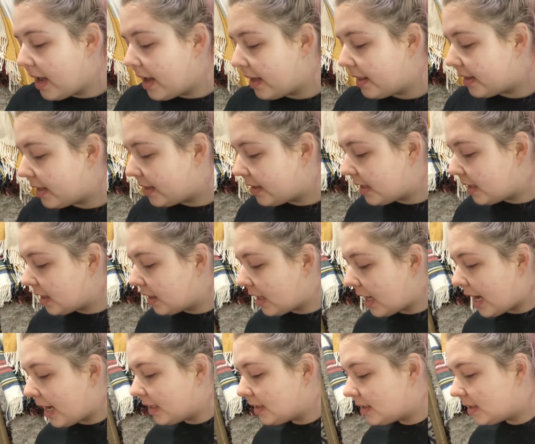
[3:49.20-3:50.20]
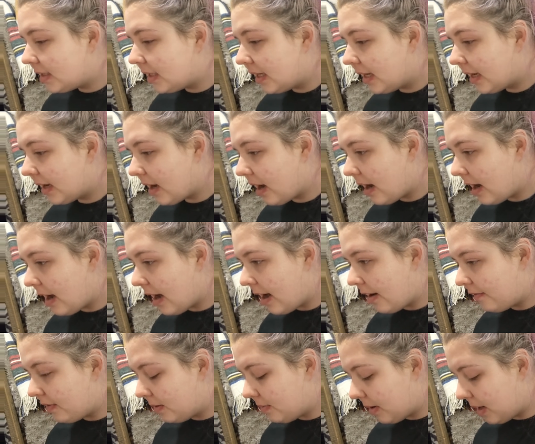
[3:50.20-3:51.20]
And then the last thing I
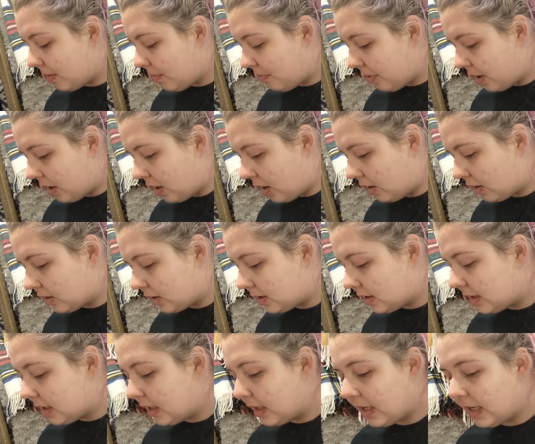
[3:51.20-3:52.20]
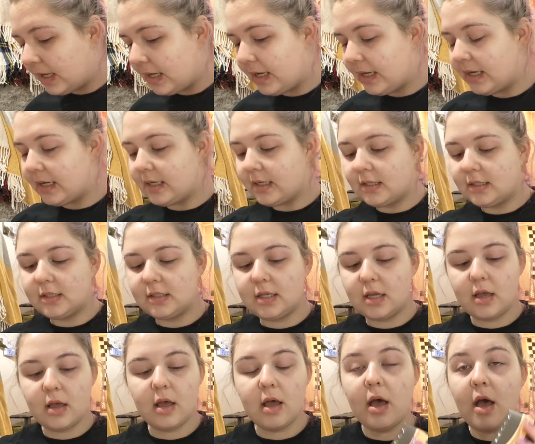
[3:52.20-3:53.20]
have in my box is
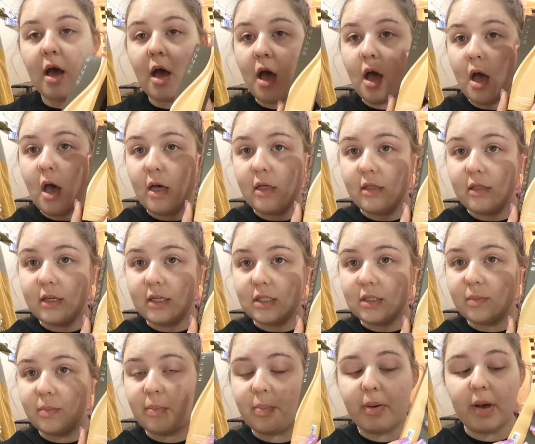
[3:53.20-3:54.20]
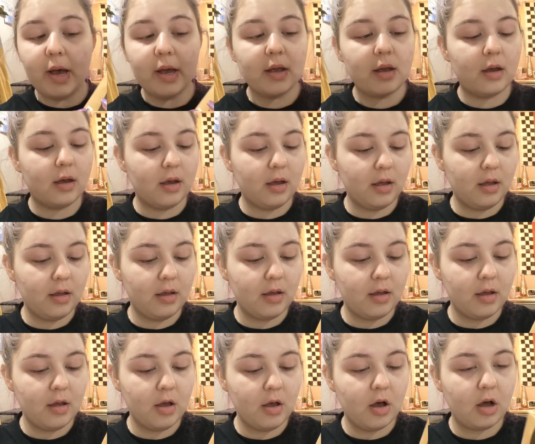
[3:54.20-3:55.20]
this Becca
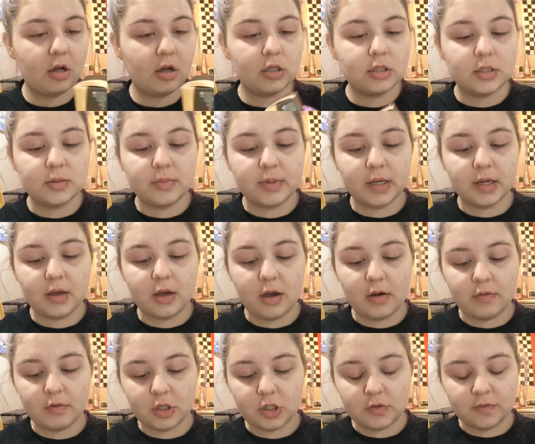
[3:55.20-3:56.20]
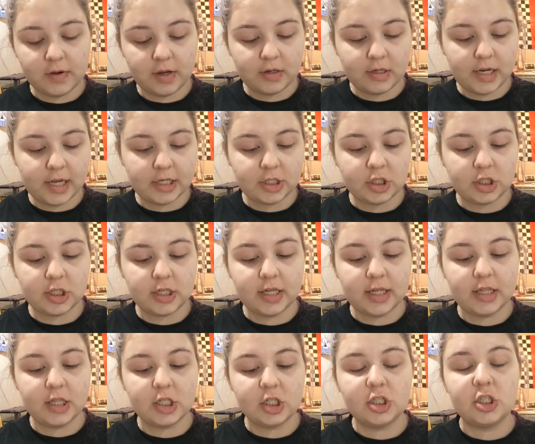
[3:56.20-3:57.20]
Ultimate Coverage Foundation
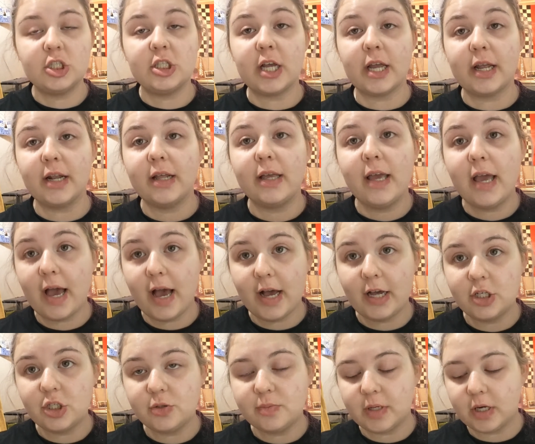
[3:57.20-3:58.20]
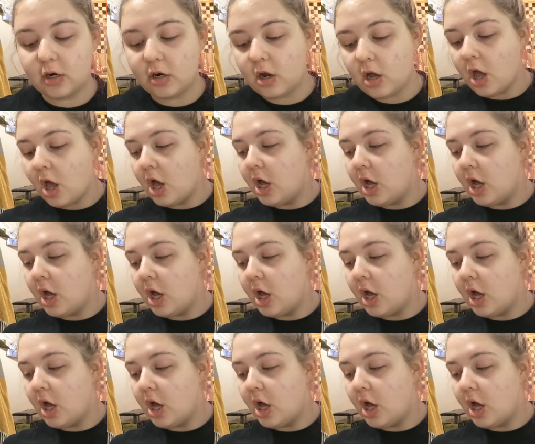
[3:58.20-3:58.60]
in the shade Cashmere.